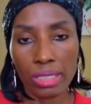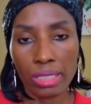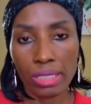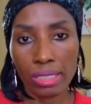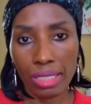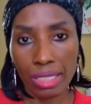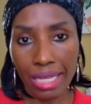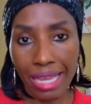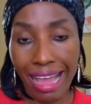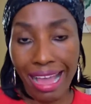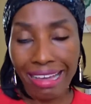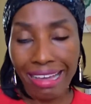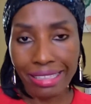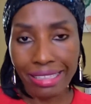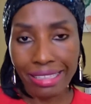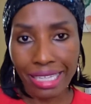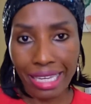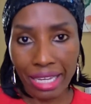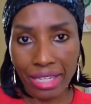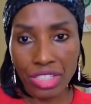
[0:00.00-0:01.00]
the
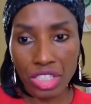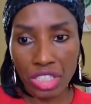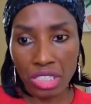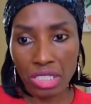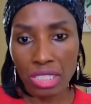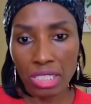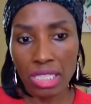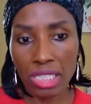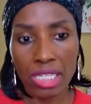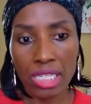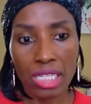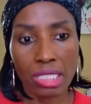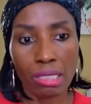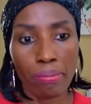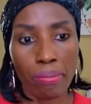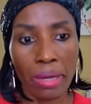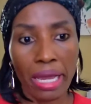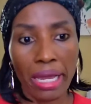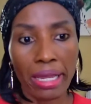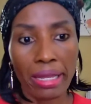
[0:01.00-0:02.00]
allegation is
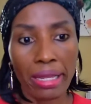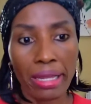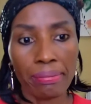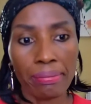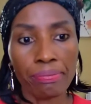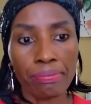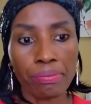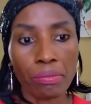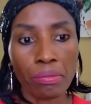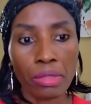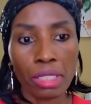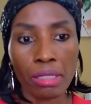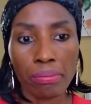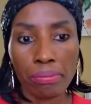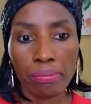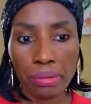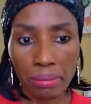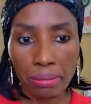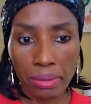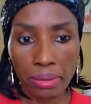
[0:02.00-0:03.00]
by
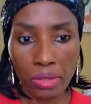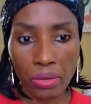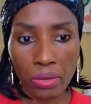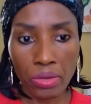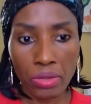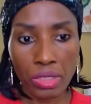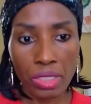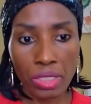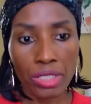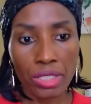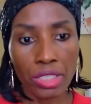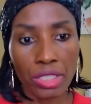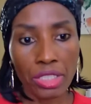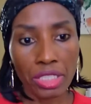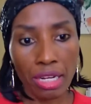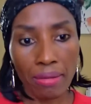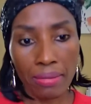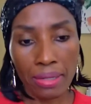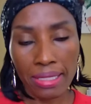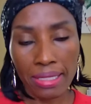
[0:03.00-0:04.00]
Biblos and
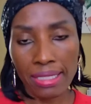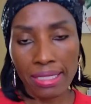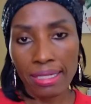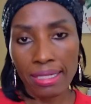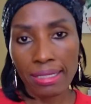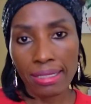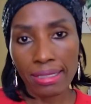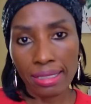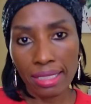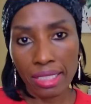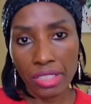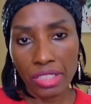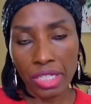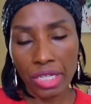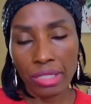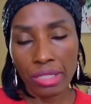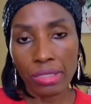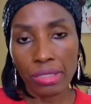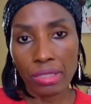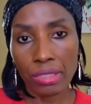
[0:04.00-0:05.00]
Shamaza, the
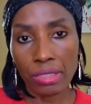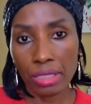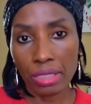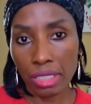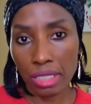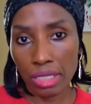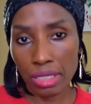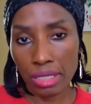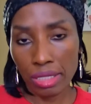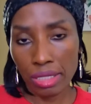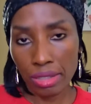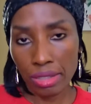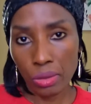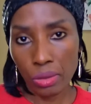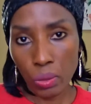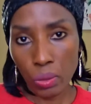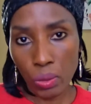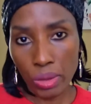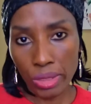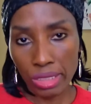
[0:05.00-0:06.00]
DJ, their
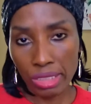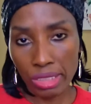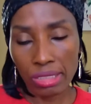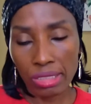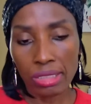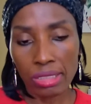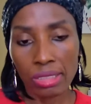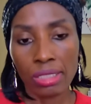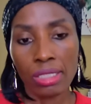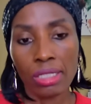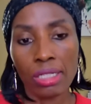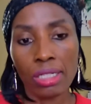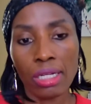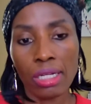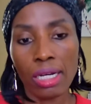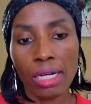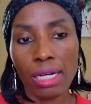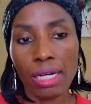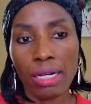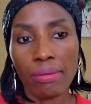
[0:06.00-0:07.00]
lawyer,
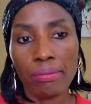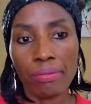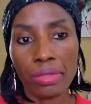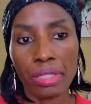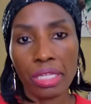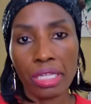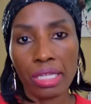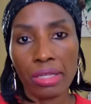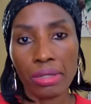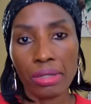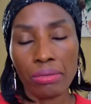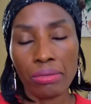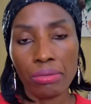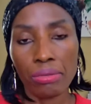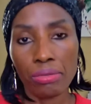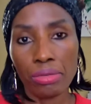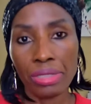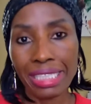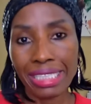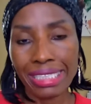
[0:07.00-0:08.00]
the
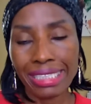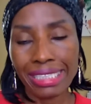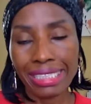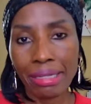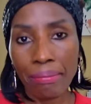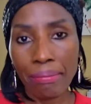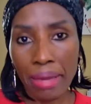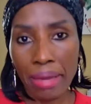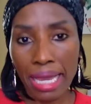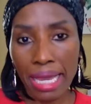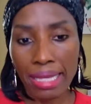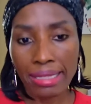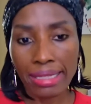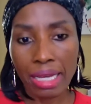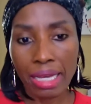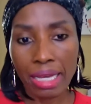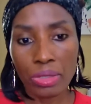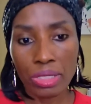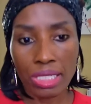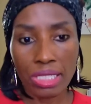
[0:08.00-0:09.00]
written demand
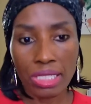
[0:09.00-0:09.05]
that was